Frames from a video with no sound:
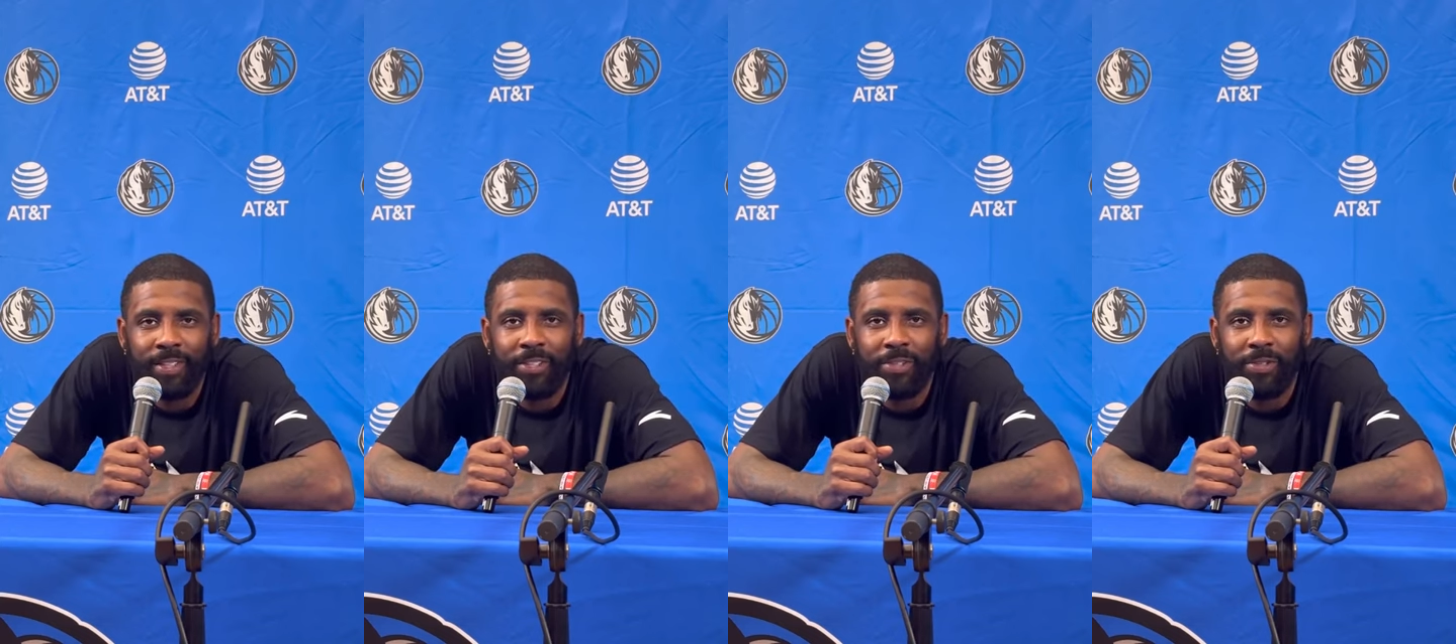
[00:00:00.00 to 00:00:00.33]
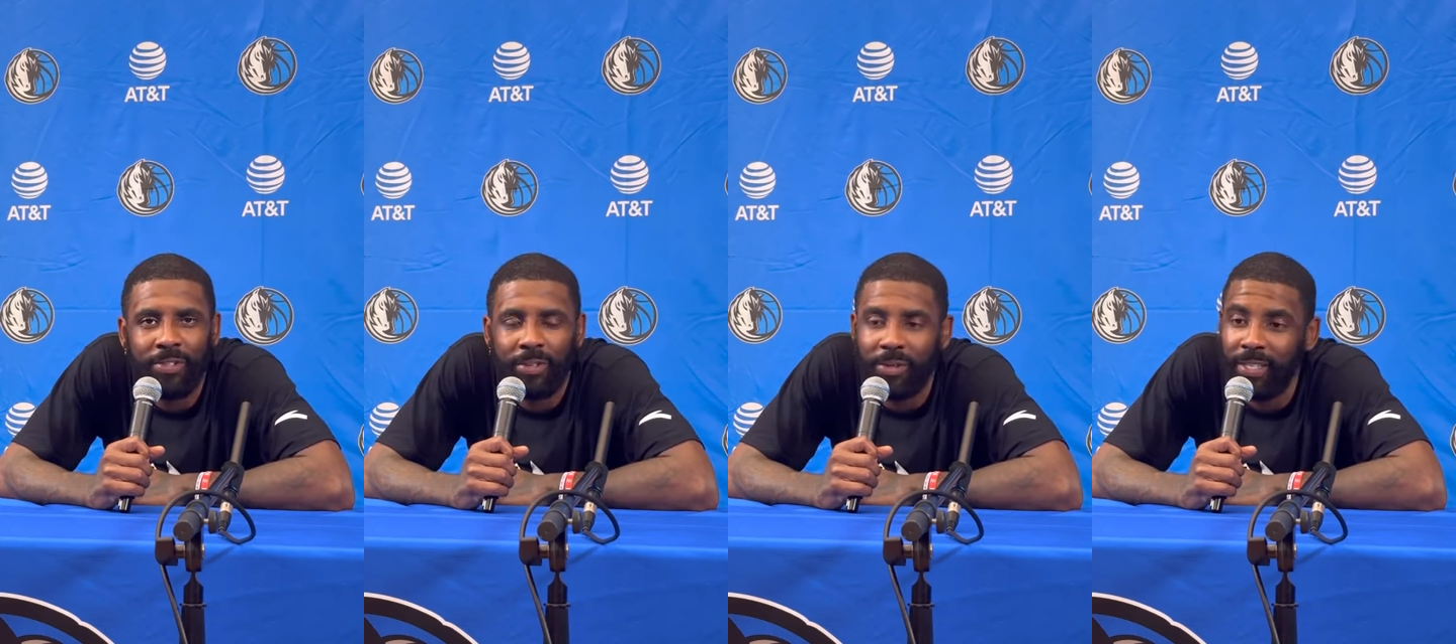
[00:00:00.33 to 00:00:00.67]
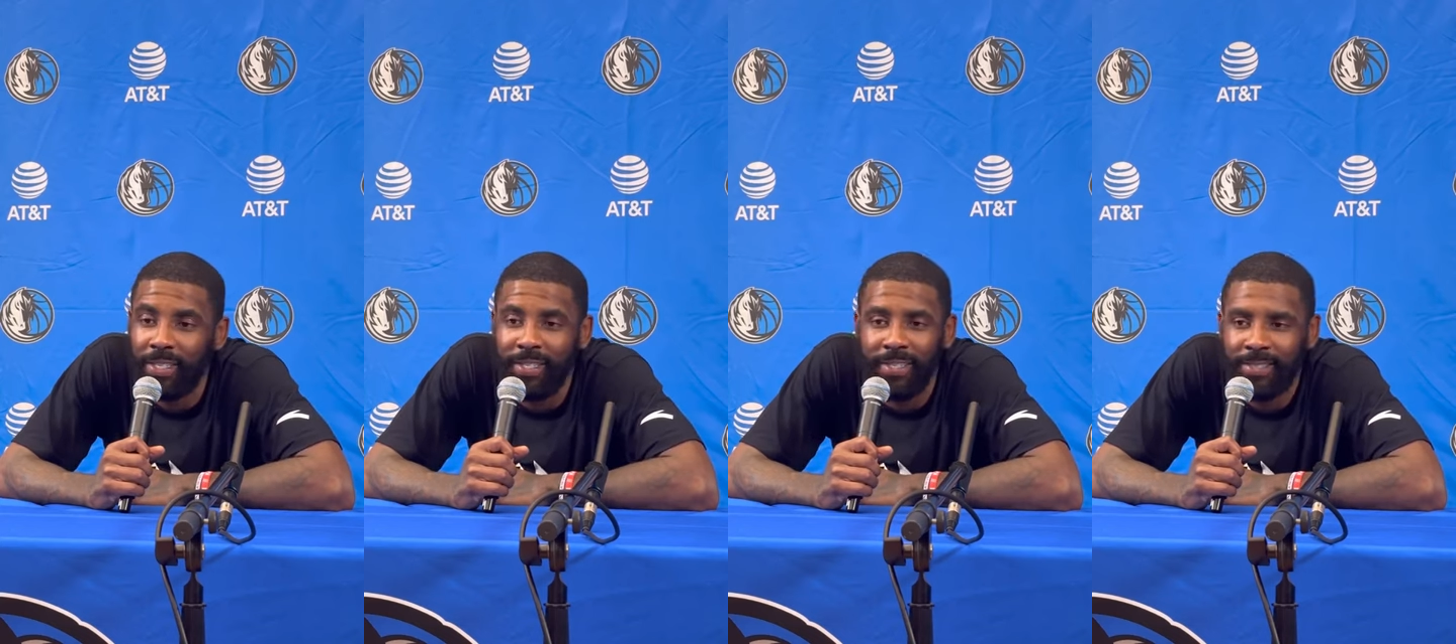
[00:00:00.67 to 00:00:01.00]
You know, so
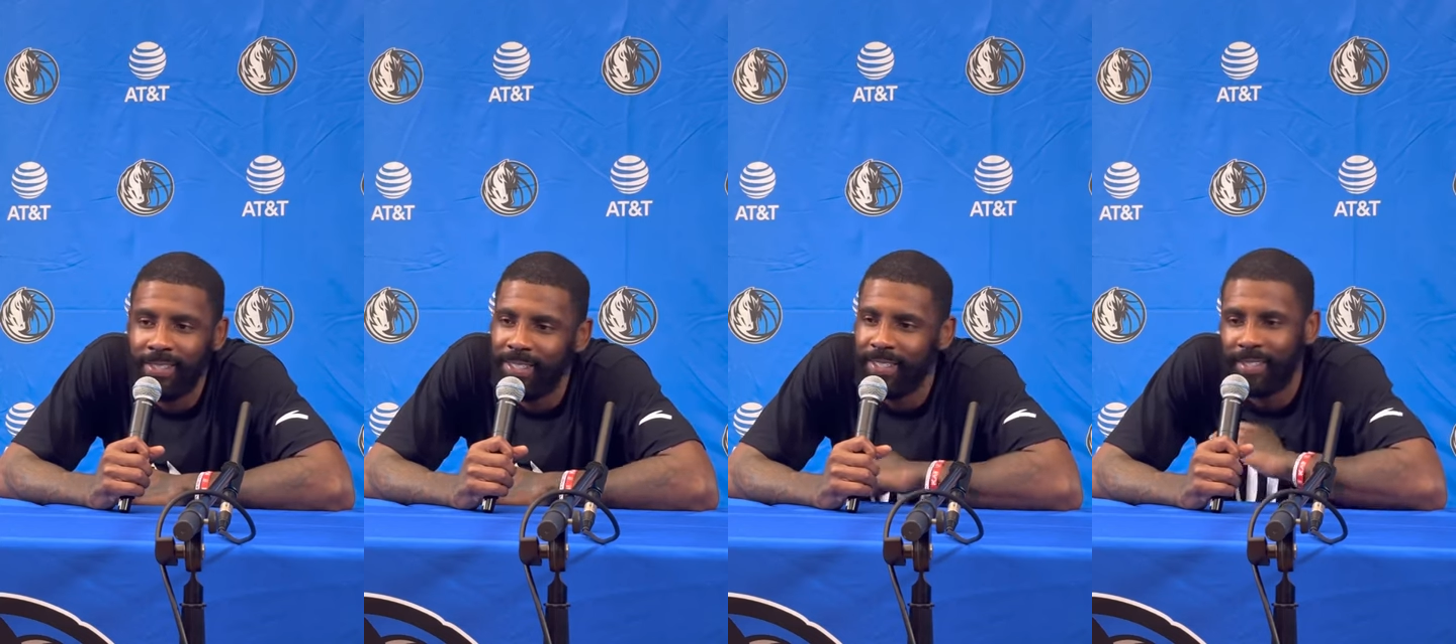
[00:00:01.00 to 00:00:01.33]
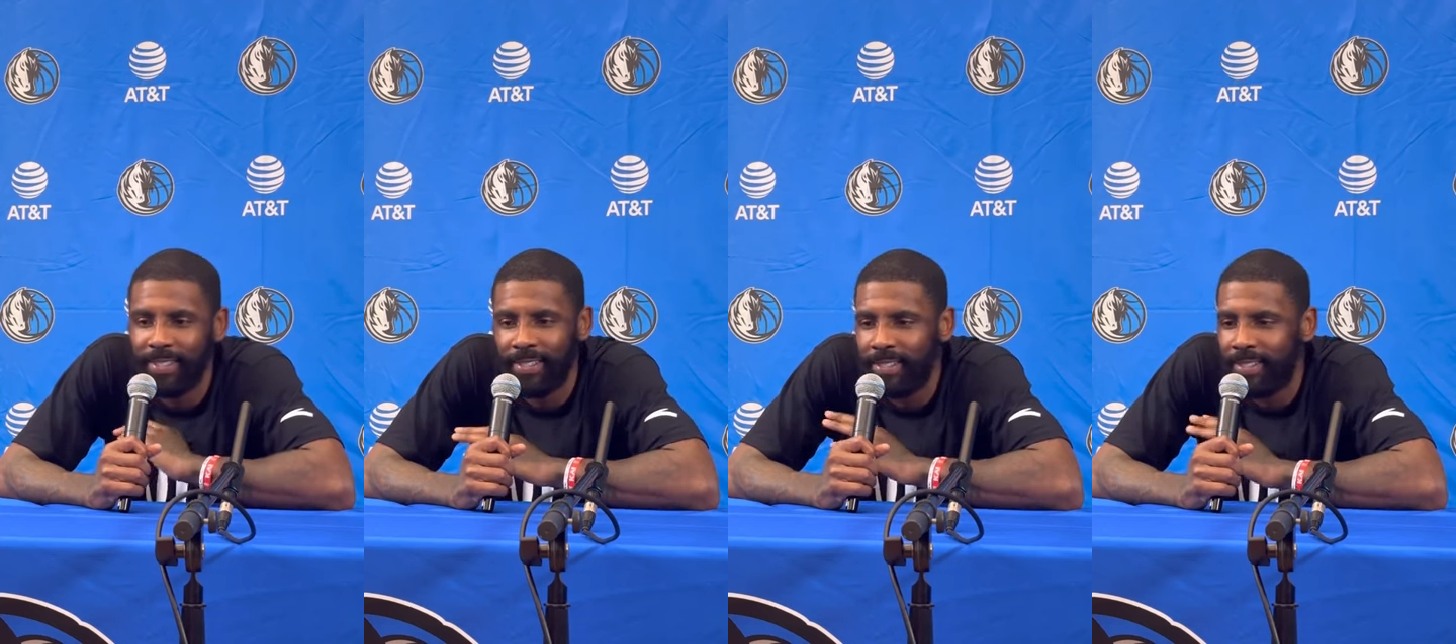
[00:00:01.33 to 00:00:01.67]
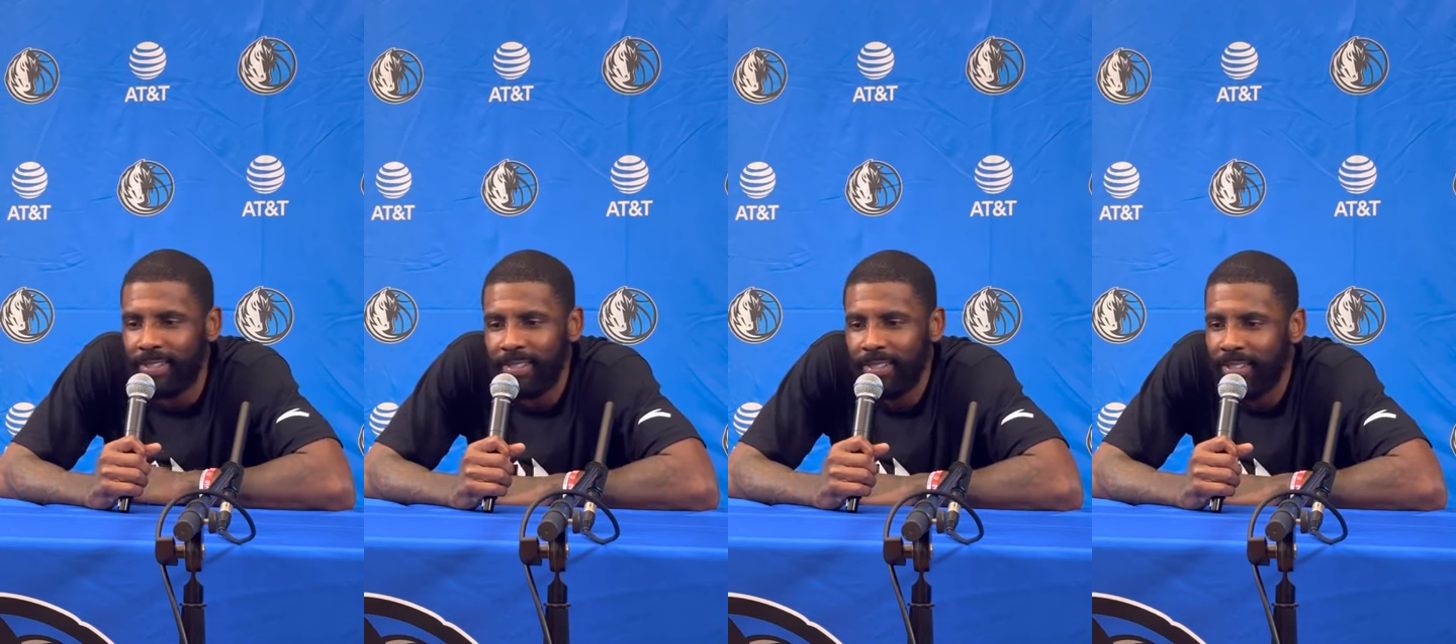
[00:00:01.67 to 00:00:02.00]
he,
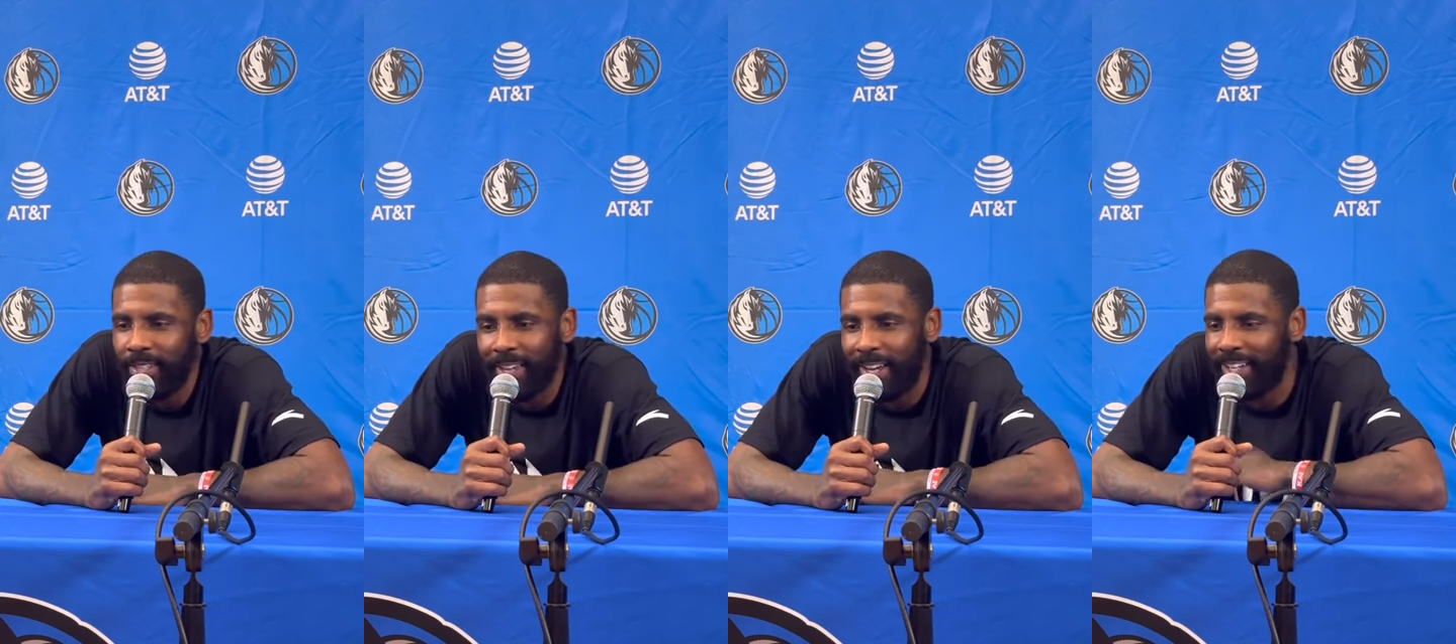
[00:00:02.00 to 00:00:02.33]
yeah,